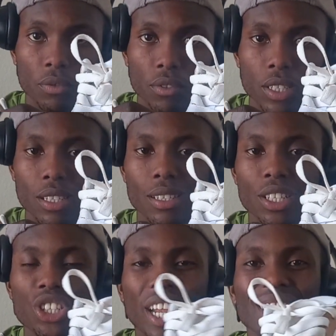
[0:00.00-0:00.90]
This is
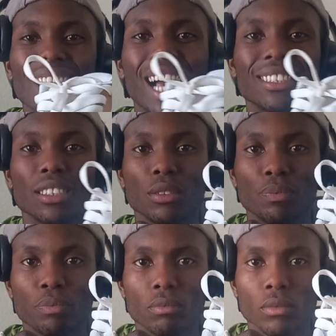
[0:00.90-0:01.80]
a chain
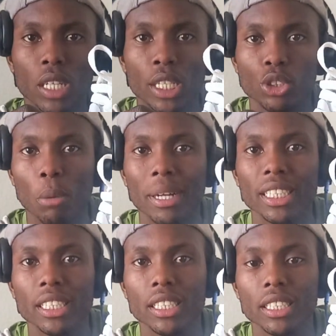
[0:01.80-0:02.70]
custom.
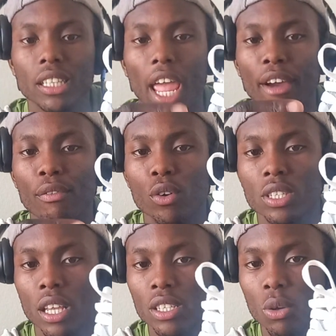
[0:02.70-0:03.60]
Normally, the Air
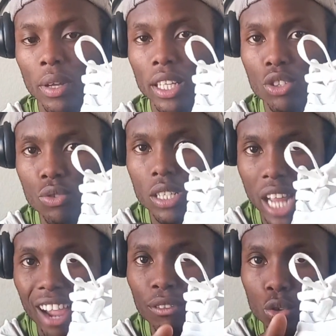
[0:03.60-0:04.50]
Force has the one that's
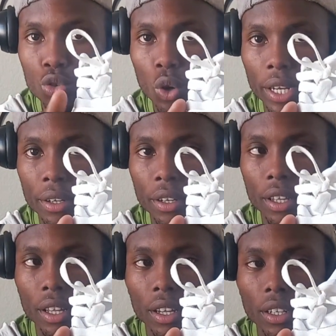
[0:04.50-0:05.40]
written Air Force 1.
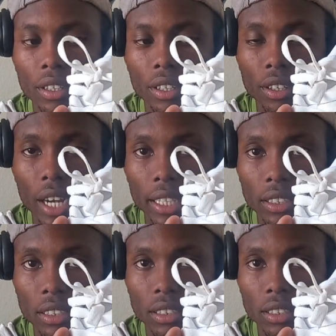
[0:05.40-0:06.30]

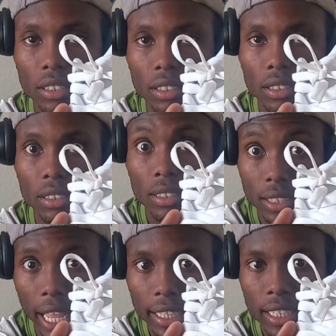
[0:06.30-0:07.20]
Alright,
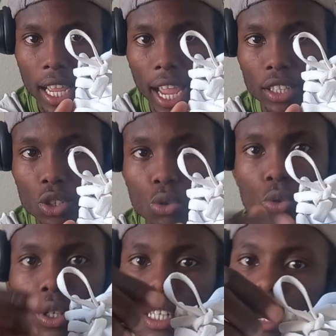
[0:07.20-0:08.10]
that. And
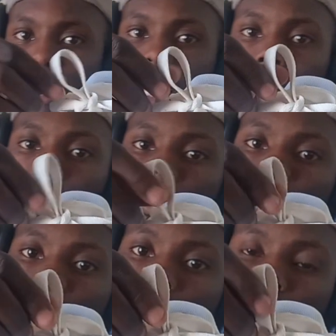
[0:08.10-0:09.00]
two, the
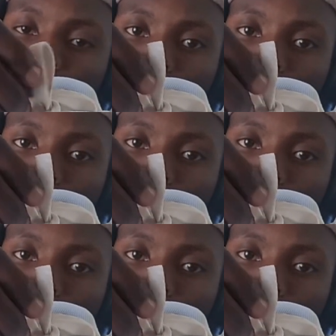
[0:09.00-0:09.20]
laces.